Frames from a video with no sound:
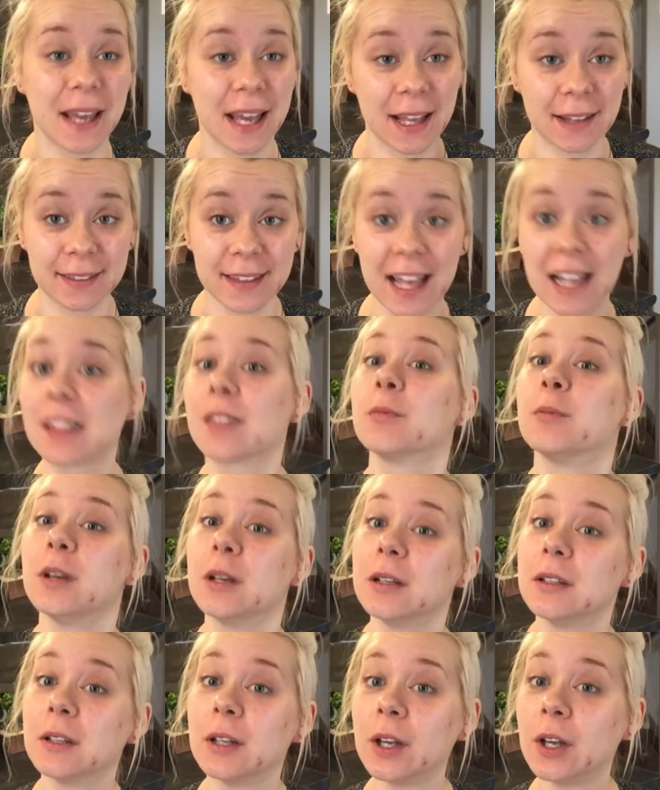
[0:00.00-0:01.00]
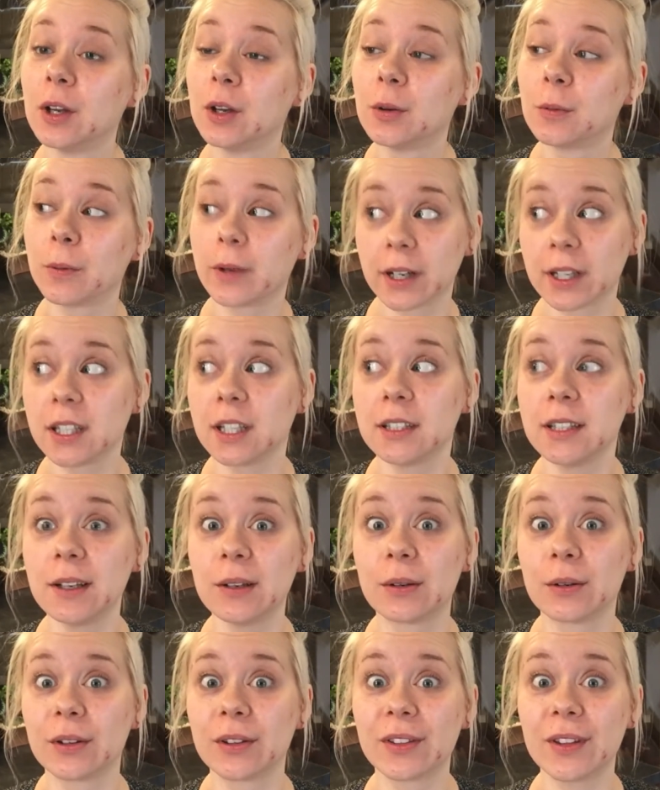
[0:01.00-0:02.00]
and that's what we're gonna
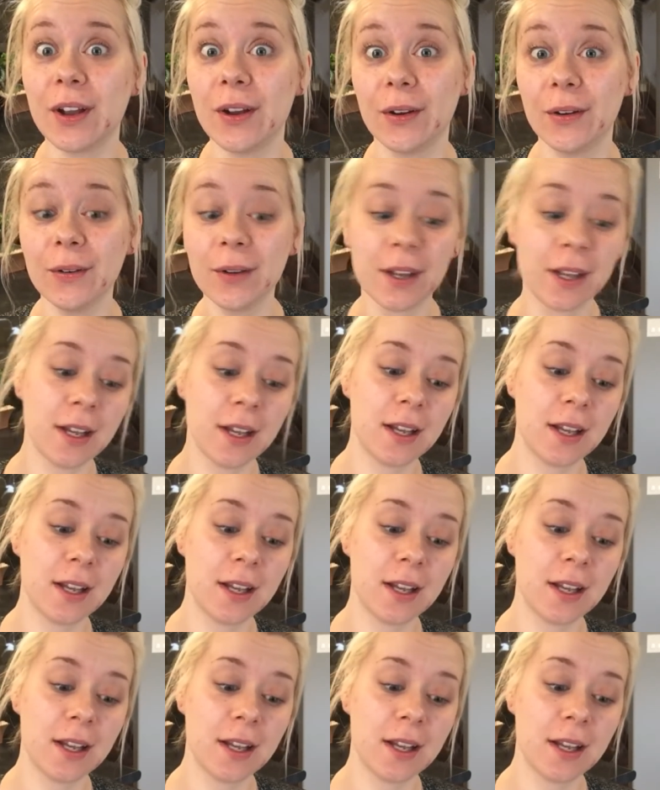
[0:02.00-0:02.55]
do. So,